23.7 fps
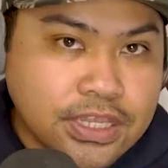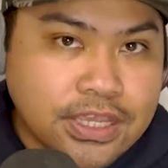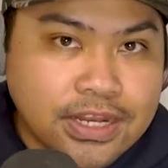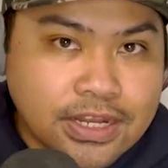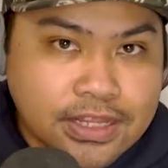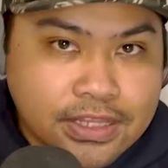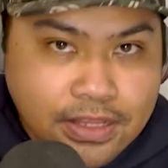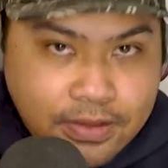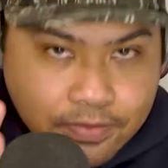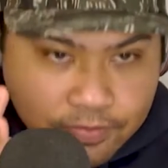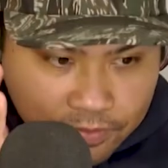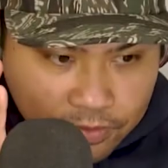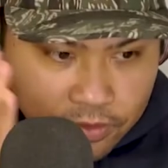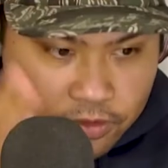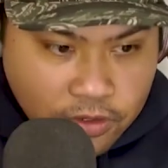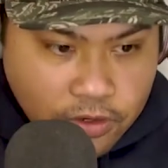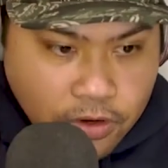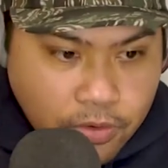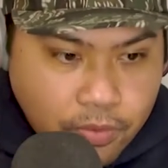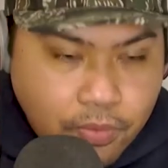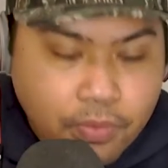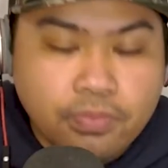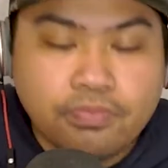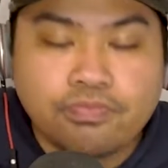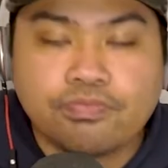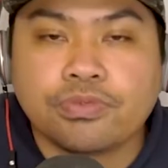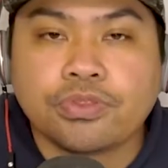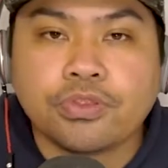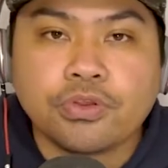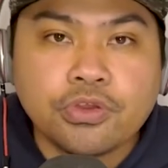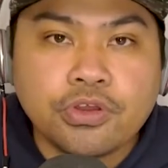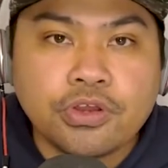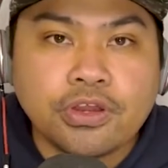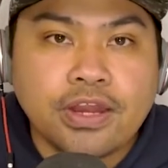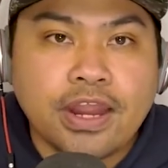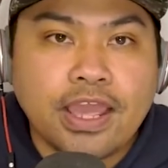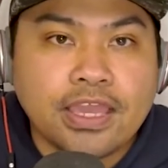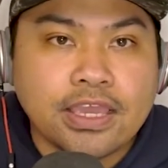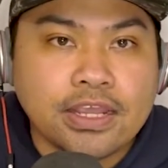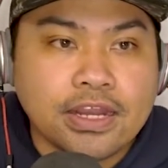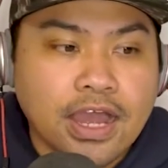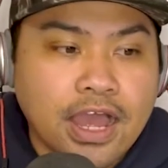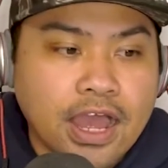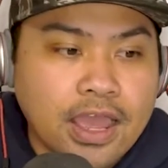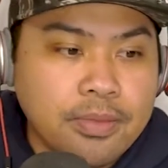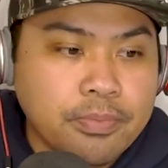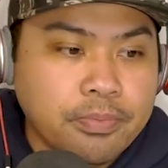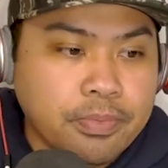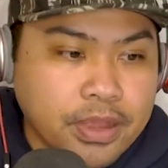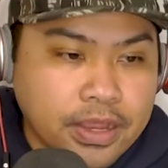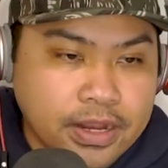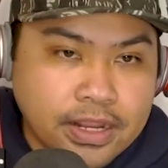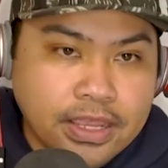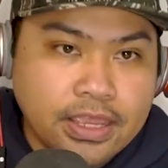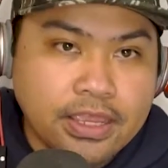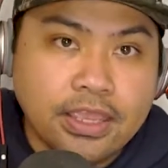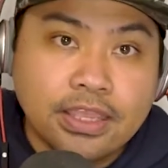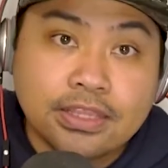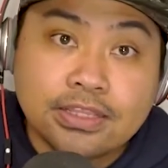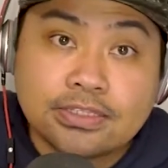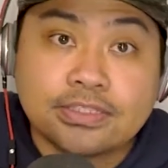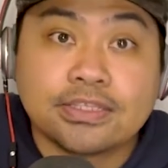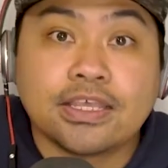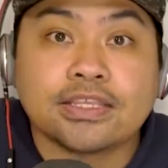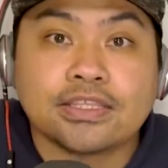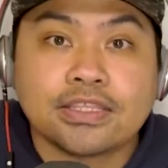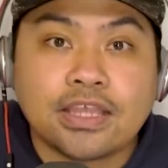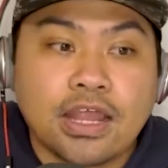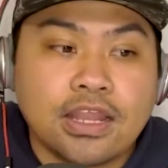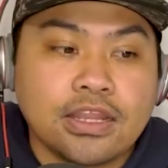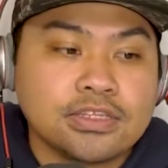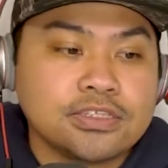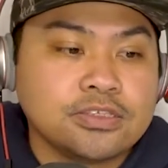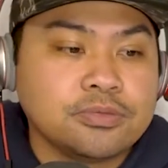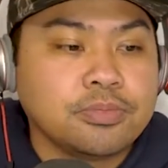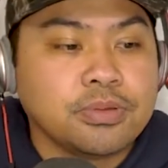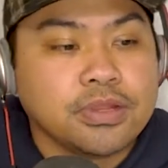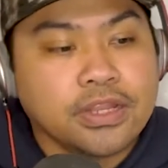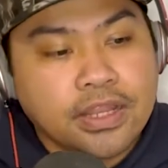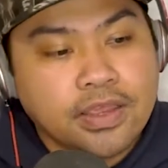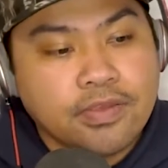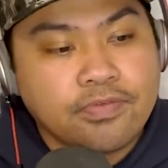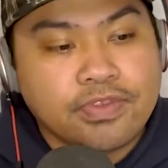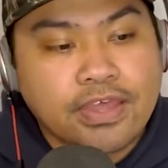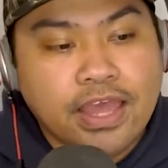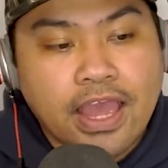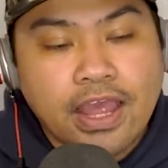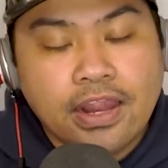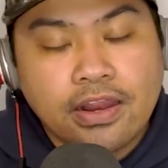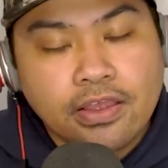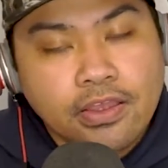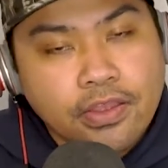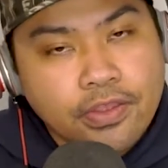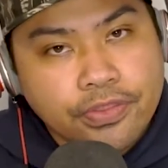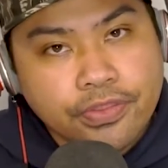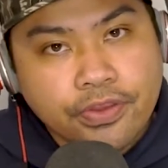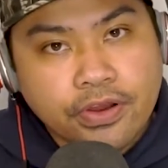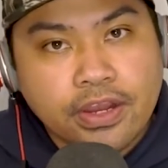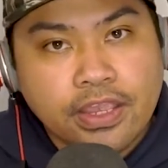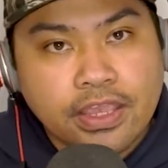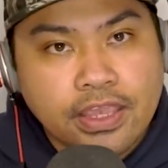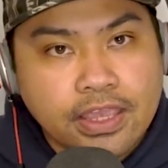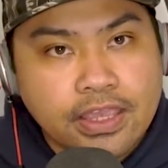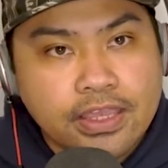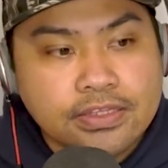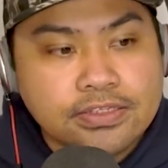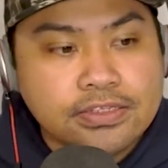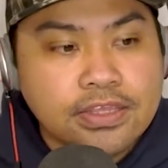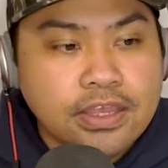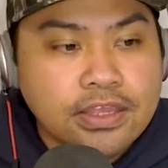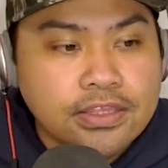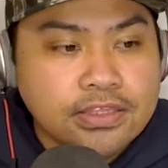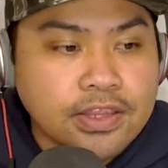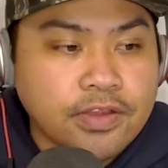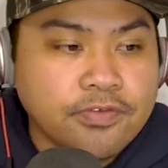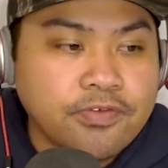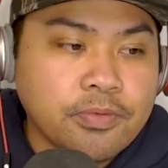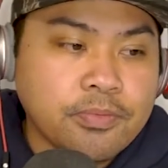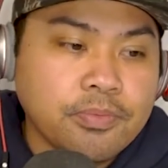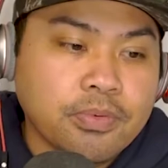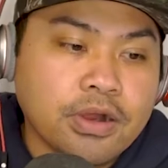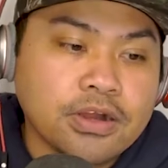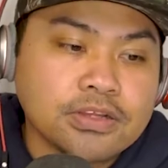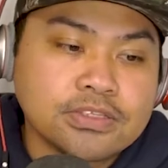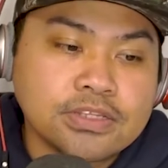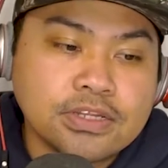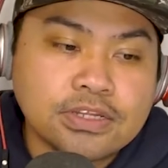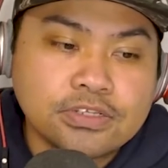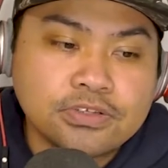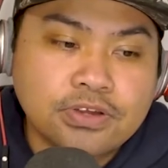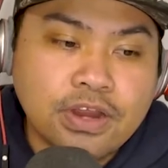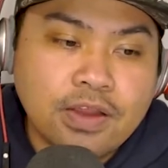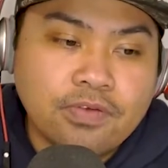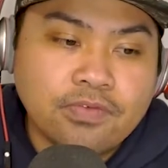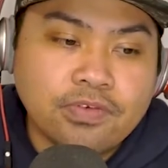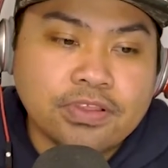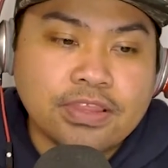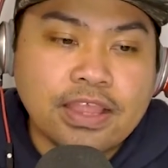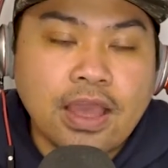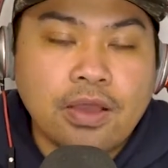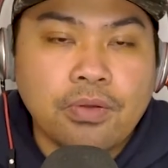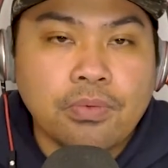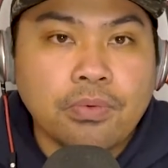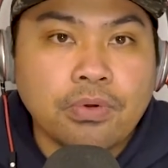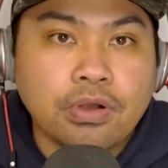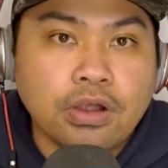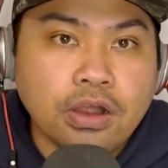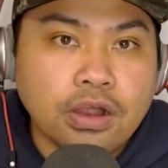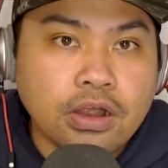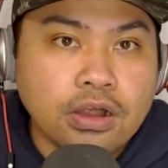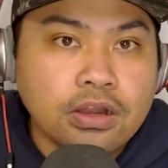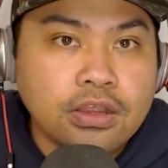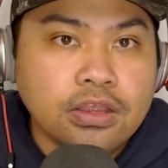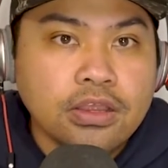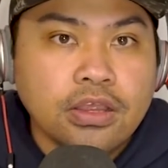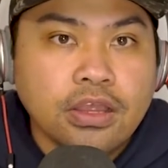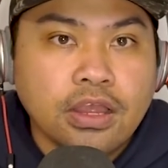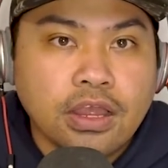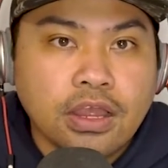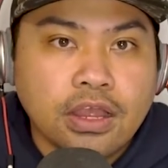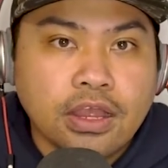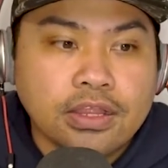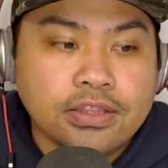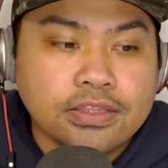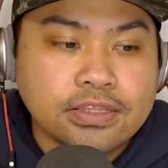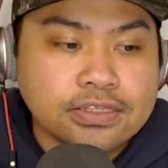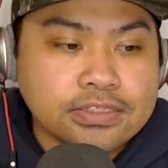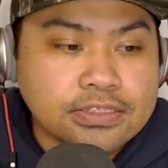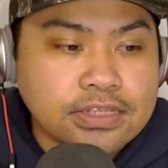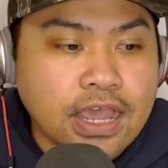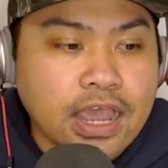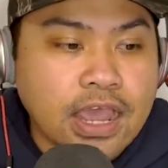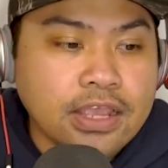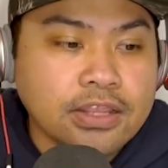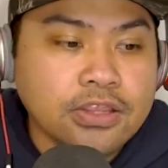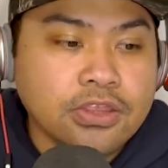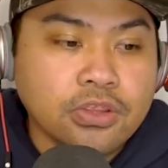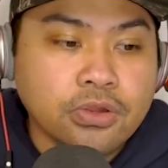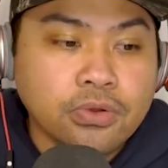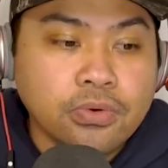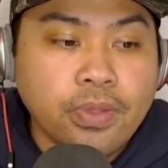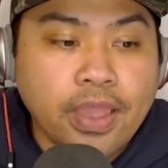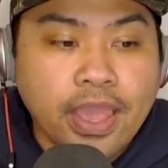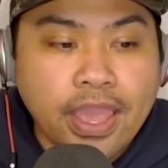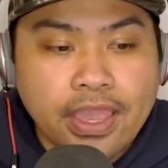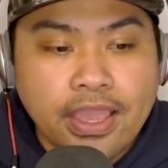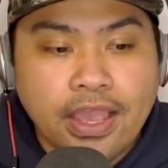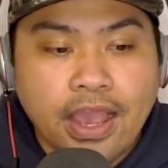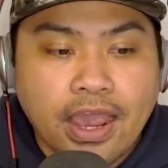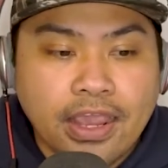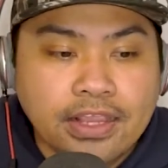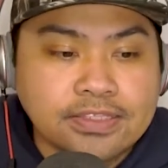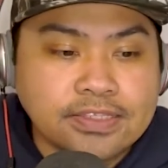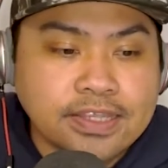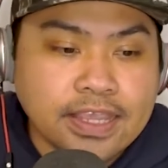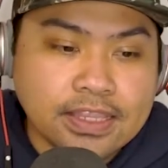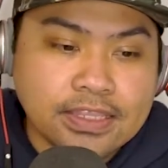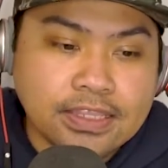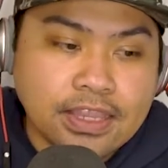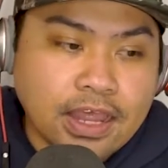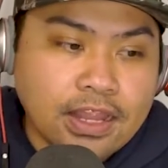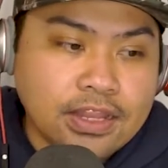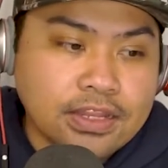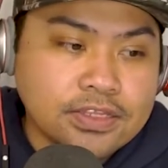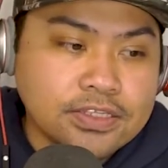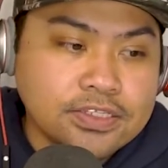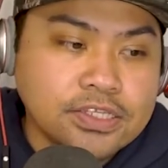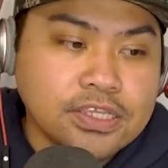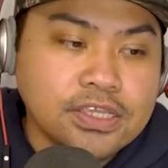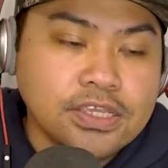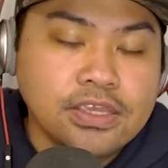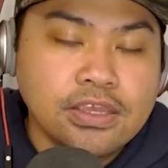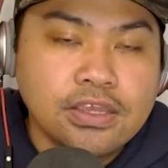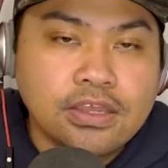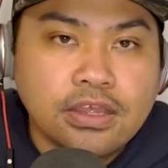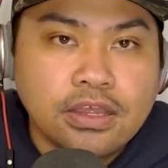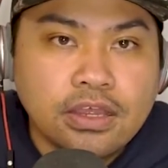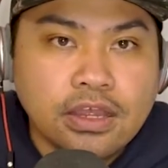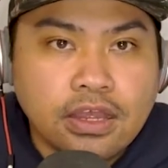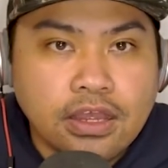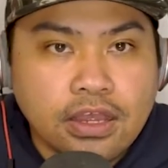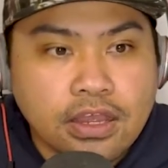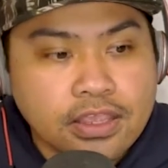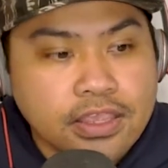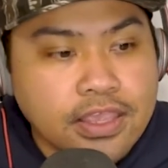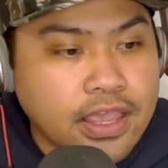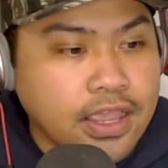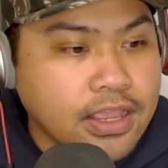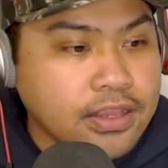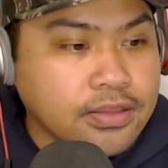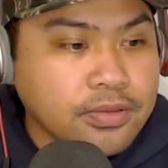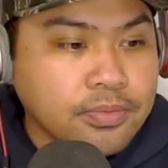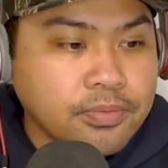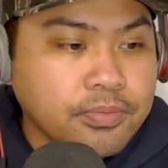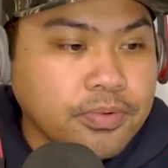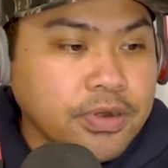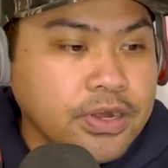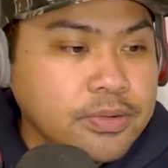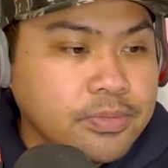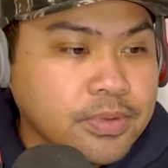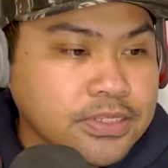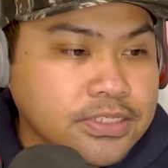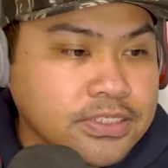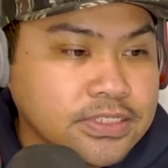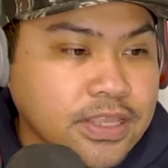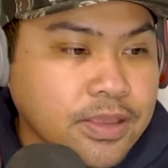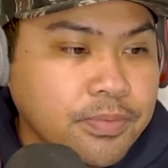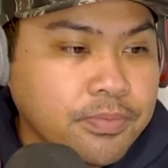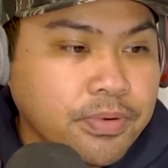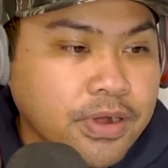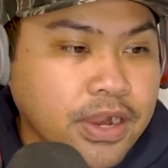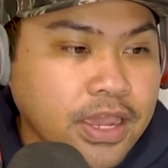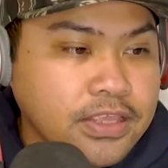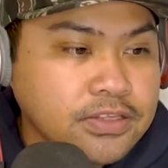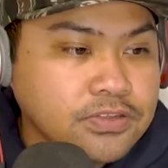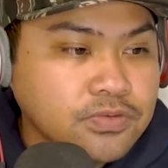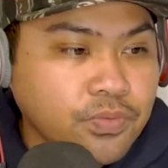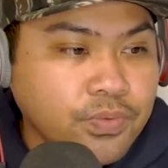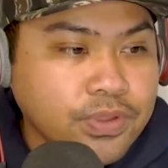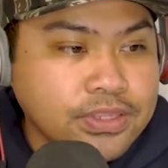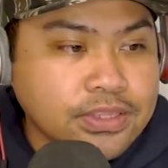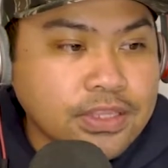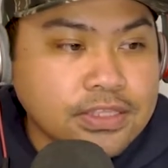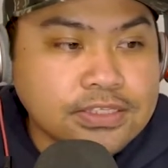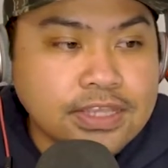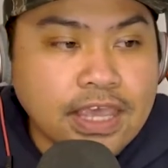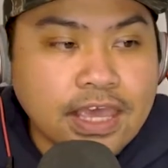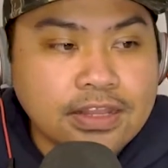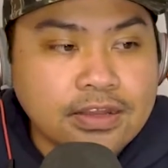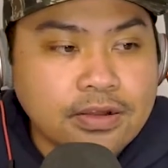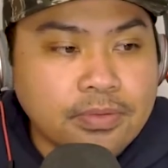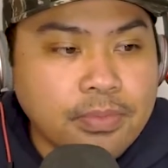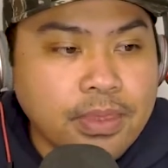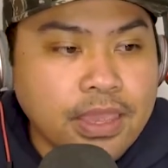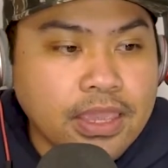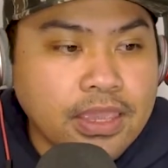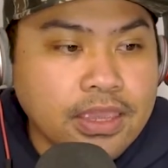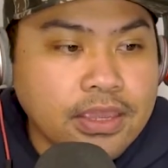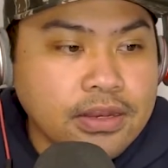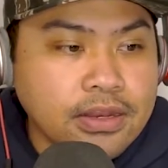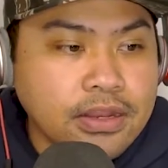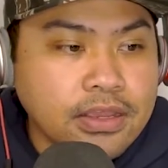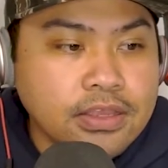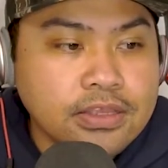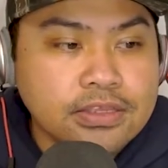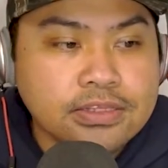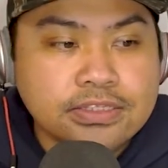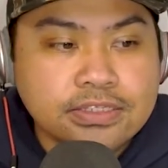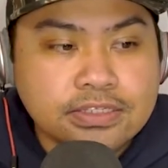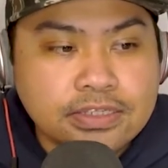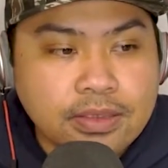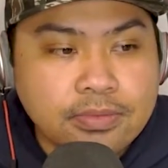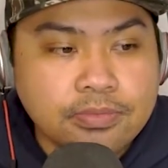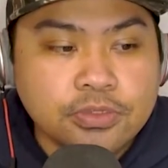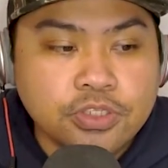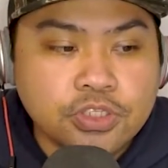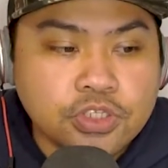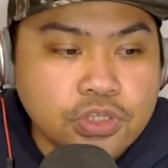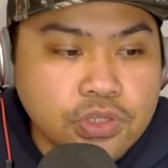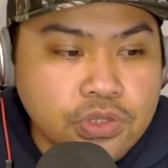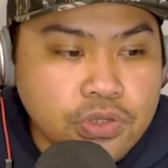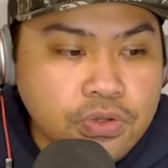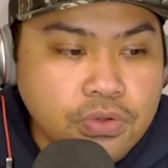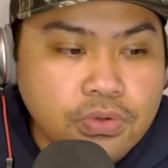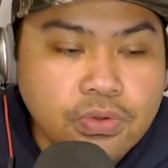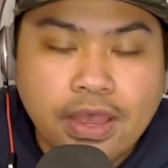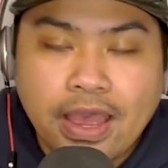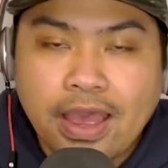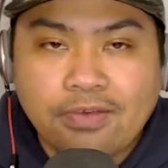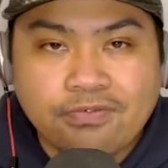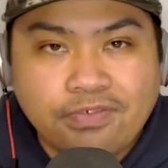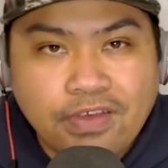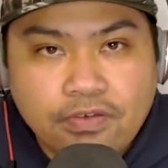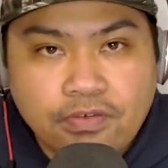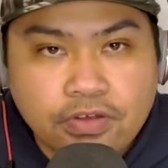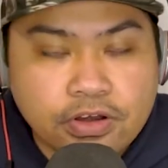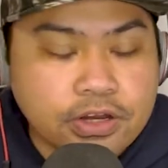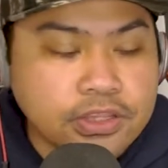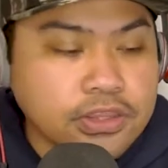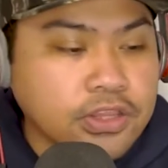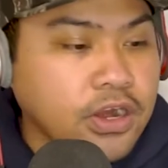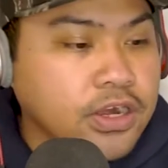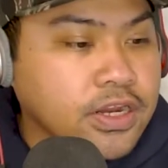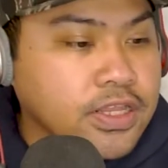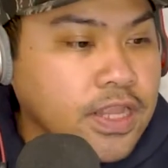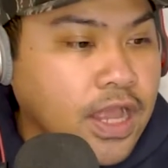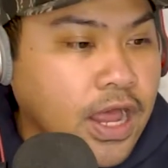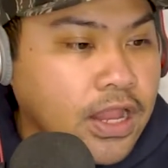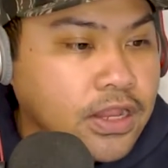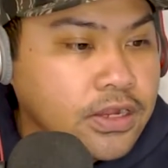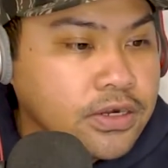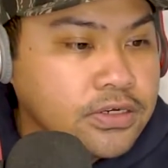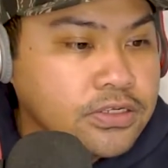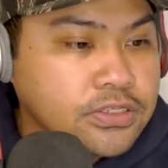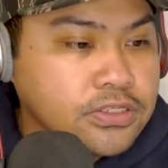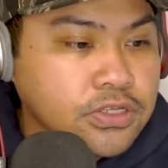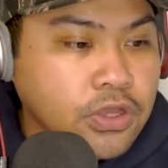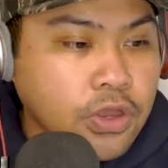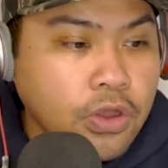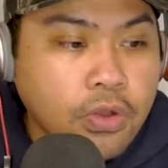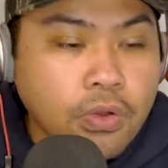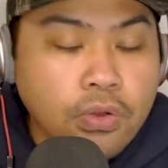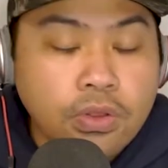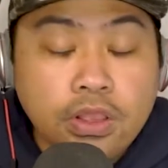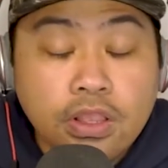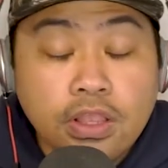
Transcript: it in through your naked eye, but in the technology, believe that there is different parts of the driver that were designed through AI technology. Again, pretty much the same price with the TaylorMade Sim 2 at $530. So